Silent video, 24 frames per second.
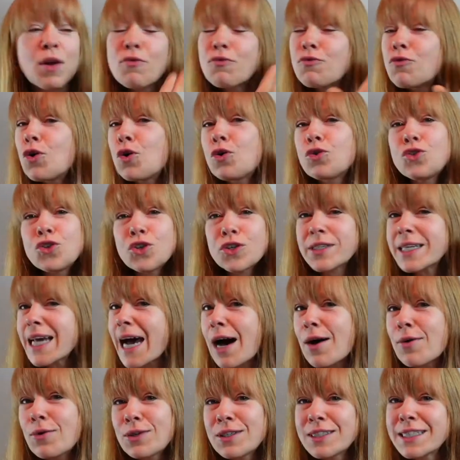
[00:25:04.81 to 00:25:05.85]
Fold your
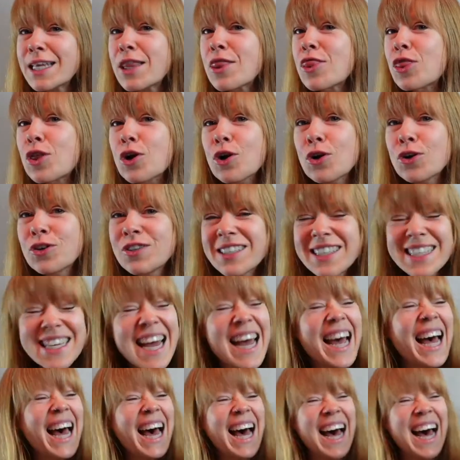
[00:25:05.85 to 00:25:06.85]
towels in thirds.